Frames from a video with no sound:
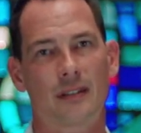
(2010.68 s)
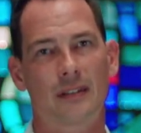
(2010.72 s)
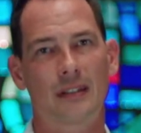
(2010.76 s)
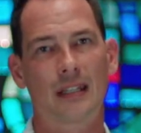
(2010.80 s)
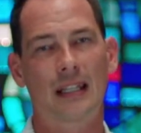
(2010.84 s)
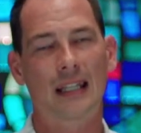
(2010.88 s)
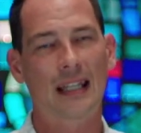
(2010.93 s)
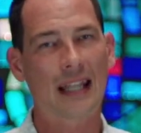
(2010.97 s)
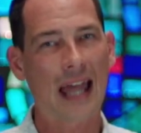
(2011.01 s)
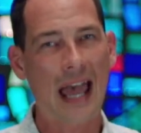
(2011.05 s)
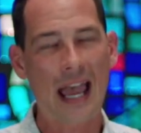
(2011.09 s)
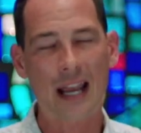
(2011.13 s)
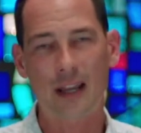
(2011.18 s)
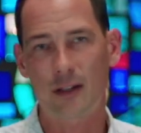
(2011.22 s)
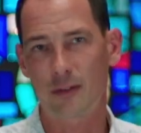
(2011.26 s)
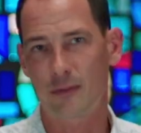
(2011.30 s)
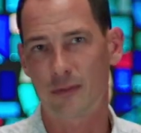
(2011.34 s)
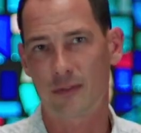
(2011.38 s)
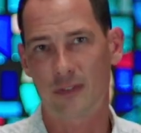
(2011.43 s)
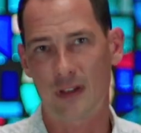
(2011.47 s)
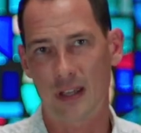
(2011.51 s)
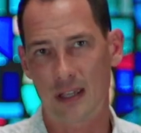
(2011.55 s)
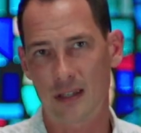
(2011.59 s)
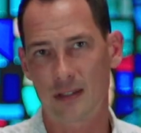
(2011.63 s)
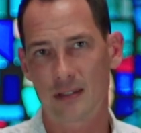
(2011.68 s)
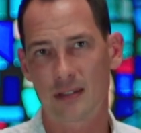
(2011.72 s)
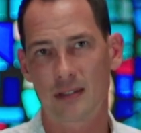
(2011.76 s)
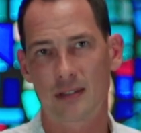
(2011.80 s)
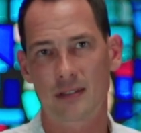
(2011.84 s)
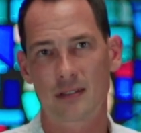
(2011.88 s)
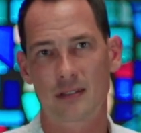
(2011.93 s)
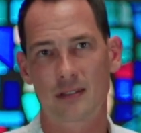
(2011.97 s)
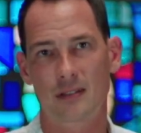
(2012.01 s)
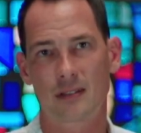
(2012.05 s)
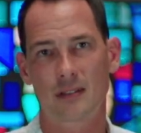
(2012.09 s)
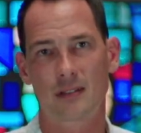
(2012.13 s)
The lack of
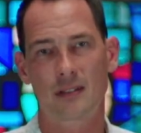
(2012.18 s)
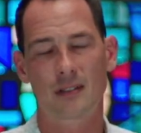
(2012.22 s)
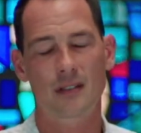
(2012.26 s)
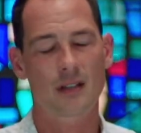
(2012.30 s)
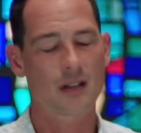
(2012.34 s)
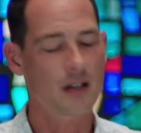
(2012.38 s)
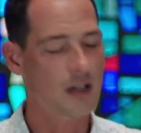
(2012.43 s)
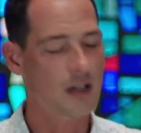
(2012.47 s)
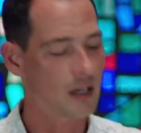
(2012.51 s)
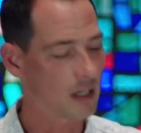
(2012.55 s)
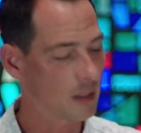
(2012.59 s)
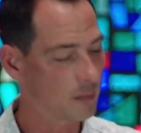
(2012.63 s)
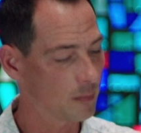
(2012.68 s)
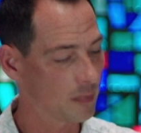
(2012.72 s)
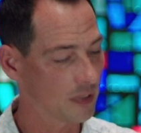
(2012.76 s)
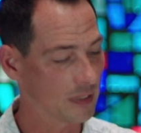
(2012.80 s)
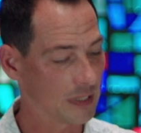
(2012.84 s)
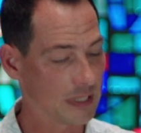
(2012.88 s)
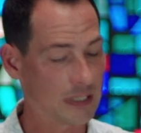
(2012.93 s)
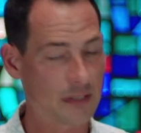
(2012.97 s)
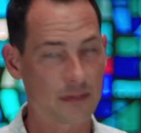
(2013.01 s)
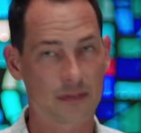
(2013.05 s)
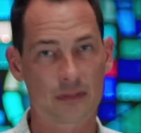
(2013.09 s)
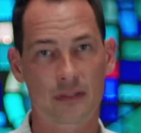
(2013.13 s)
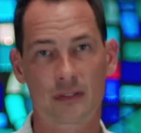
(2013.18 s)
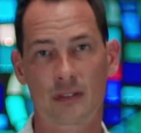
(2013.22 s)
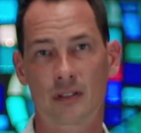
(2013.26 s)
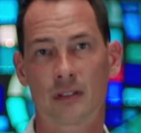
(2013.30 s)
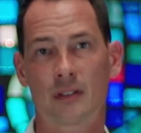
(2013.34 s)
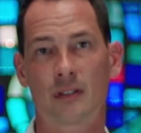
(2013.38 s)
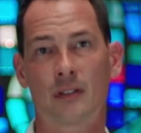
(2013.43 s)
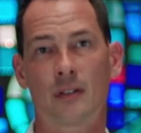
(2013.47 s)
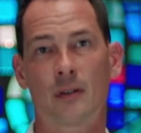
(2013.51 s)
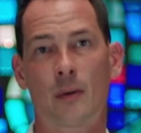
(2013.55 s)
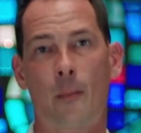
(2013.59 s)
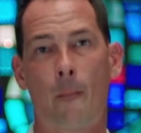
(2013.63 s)
faith. Unbelief.
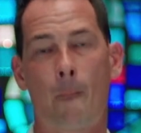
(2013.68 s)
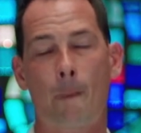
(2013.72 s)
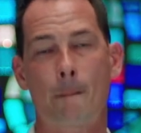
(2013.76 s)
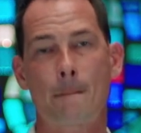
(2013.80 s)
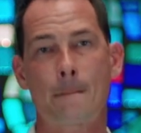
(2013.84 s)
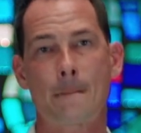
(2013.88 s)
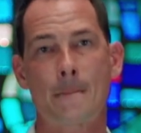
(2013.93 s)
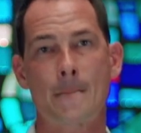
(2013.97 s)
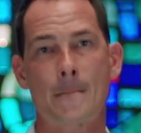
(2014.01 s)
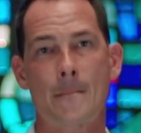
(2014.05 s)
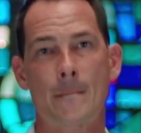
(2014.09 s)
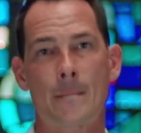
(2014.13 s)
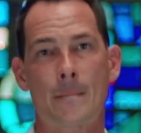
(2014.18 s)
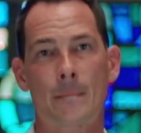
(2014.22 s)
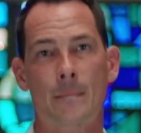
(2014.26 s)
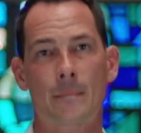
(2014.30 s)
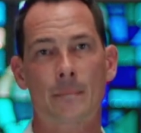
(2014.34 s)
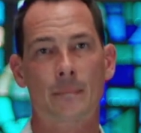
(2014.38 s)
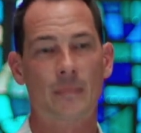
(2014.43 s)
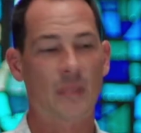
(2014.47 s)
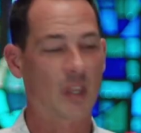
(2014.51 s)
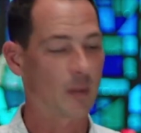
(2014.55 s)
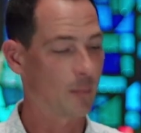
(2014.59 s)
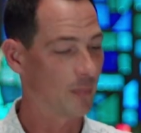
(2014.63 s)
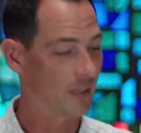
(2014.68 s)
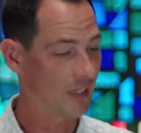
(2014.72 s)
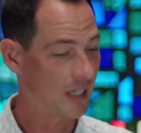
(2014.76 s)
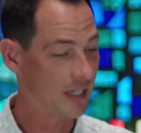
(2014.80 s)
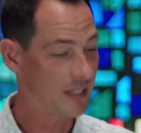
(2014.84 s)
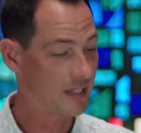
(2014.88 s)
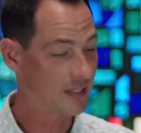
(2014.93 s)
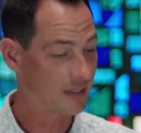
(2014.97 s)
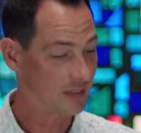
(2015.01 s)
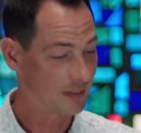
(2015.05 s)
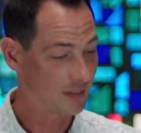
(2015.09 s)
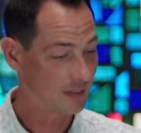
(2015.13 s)
But
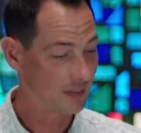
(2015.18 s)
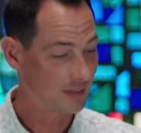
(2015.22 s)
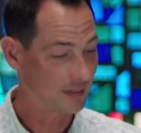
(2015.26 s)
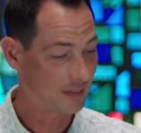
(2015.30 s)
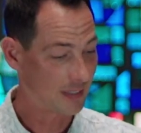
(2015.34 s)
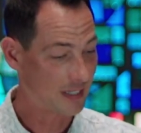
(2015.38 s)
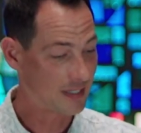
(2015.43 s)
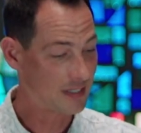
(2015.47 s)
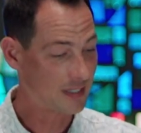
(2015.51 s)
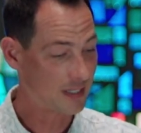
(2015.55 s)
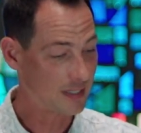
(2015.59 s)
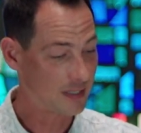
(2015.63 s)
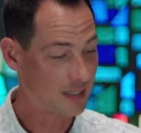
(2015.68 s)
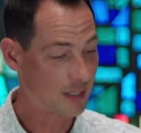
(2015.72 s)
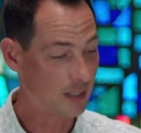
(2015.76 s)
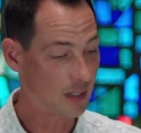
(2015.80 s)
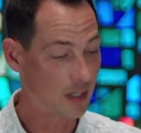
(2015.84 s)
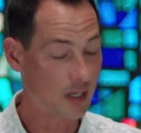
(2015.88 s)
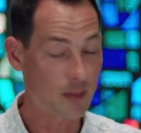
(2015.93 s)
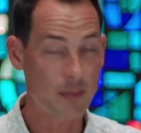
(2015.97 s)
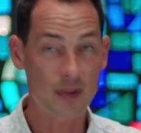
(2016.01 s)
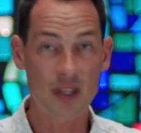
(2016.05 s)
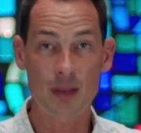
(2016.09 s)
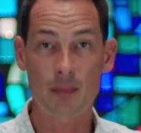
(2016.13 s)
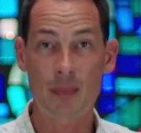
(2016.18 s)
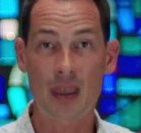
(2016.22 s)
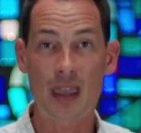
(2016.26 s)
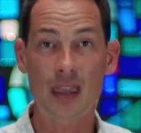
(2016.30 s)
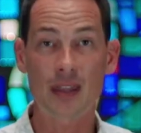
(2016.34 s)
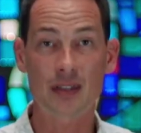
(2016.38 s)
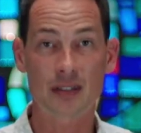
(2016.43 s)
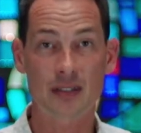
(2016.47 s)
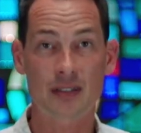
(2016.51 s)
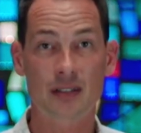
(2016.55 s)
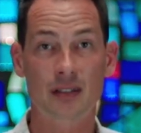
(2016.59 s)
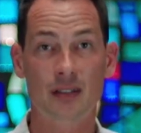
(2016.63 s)
let's continue to be
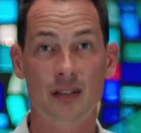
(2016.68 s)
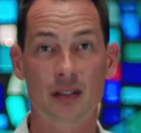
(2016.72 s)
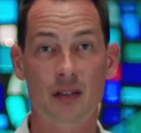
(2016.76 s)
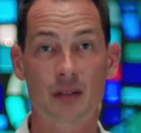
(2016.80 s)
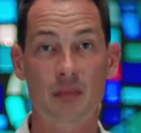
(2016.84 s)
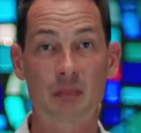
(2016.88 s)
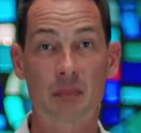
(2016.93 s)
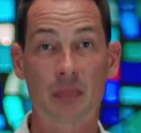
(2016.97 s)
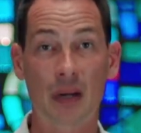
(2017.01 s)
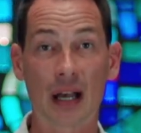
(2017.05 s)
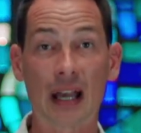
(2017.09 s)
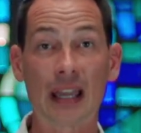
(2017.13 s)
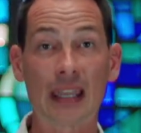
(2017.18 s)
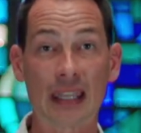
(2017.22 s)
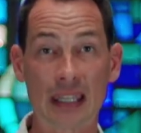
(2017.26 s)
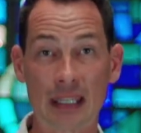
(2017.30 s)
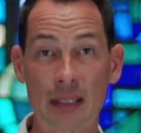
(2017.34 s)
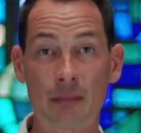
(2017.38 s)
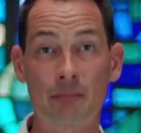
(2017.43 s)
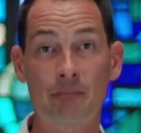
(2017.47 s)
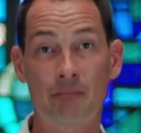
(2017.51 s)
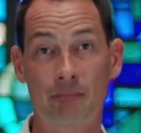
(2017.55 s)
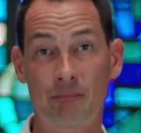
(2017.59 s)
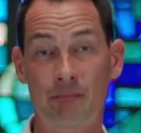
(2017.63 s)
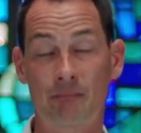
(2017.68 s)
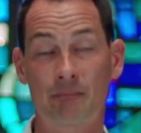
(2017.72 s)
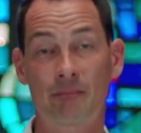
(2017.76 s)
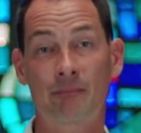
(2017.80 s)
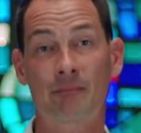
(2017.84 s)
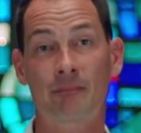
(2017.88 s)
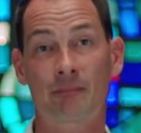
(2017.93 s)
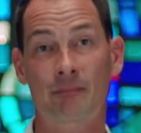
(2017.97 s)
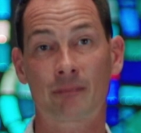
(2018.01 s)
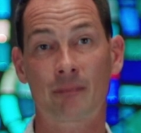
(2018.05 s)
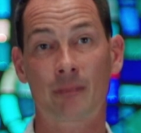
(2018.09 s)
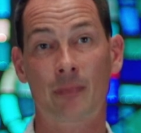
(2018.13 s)
amazed by him.
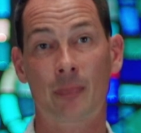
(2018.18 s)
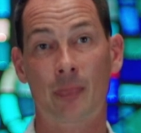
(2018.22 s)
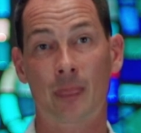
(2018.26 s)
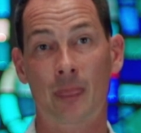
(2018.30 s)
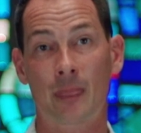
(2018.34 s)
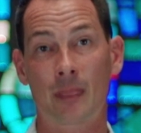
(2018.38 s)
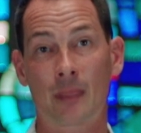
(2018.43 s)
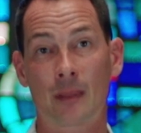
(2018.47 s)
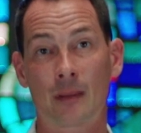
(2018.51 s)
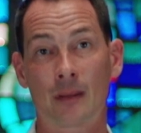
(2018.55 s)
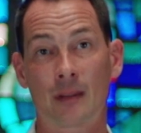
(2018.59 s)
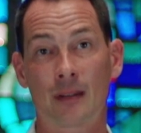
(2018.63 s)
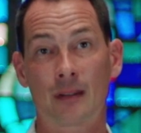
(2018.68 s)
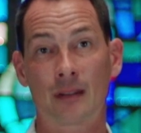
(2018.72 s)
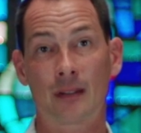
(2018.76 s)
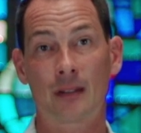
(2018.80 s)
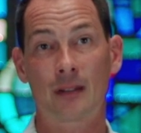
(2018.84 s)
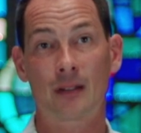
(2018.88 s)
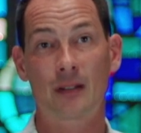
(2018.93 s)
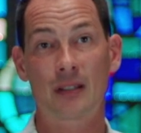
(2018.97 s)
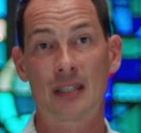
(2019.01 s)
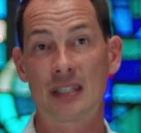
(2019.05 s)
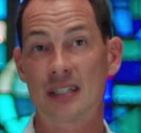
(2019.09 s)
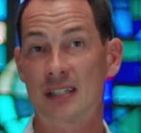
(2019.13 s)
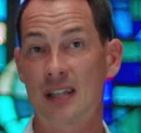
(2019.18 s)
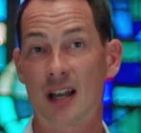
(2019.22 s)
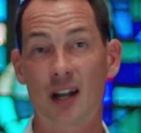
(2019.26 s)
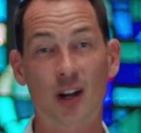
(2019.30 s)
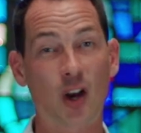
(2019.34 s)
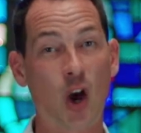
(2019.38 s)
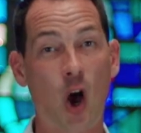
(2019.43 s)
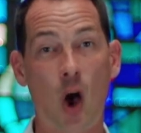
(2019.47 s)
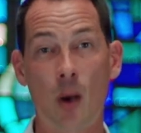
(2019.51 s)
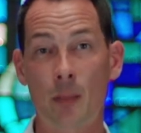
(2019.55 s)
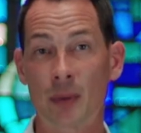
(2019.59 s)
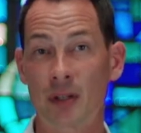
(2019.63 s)
He's not
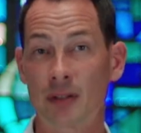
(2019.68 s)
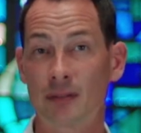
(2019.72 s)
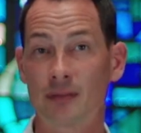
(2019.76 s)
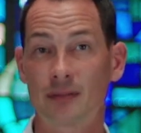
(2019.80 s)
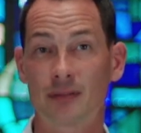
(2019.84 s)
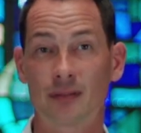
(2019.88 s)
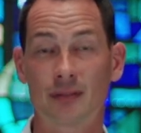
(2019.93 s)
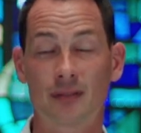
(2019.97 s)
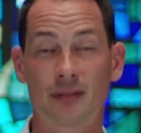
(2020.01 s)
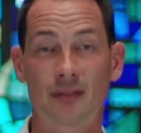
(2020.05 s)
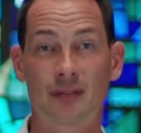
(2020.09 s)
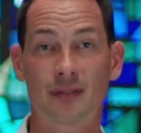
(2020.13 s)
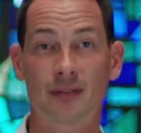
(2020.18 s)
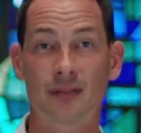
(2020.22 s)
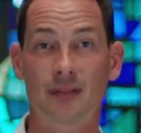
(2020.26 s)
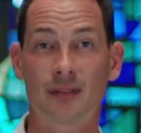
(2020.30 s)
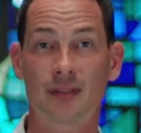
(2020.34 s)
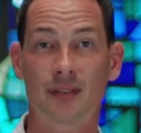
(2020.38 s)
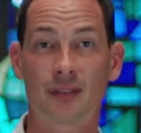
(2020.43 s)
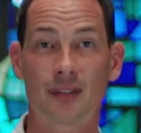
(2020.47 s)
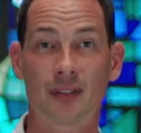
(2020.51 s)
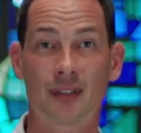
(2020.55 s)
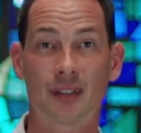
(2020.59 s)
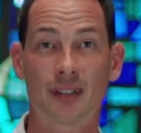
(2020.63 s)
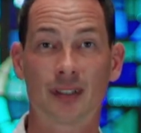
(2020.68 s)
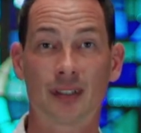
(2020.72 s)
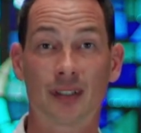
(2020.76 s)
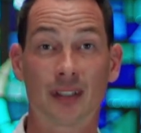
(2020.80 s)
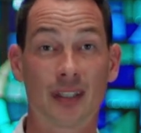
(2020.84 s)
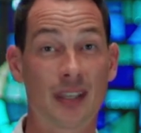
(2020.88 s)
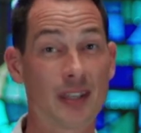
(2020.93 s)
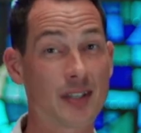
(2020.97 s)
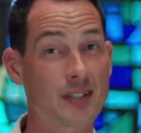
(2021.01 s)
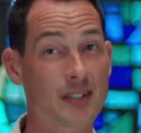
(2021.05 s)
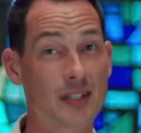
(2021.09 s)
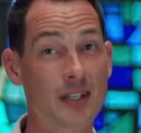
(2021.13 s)
common.
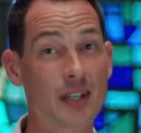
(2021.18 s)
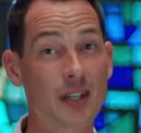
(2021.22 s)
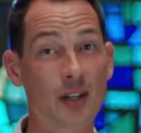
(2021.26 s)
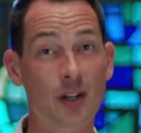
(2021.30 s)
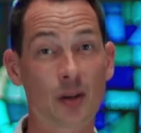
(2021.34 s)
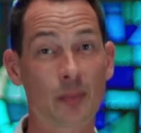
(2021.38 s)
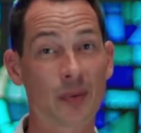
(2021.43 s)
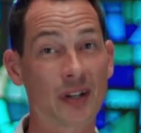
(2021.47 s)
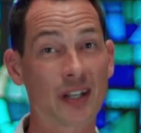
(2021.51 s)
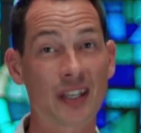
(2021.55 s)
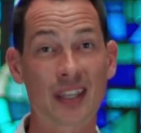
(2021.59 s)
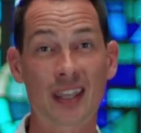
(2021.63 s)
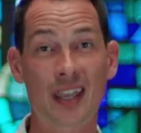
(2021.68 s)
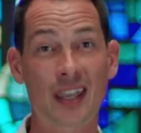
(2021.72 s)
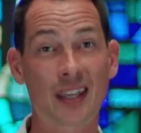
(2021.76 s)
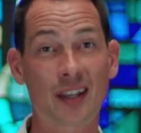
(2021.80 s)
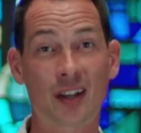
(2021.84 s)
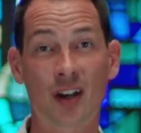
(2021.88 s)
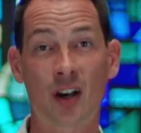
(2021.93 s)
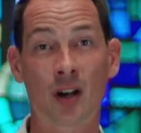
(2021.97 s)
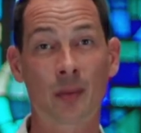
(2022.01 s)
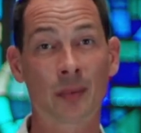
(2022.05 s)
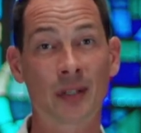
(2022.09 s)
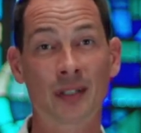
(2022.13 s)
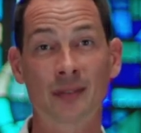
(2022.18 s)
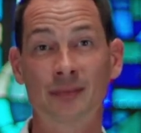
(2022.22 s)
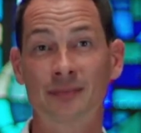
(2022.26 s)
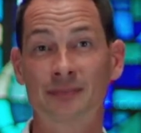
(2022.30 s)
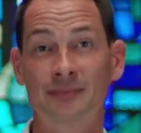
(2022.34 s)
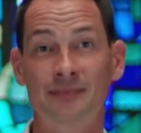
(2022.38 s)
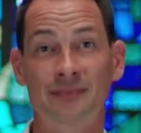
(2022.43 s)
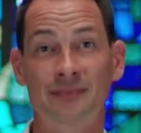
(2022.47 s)
He's near, but he ain't common.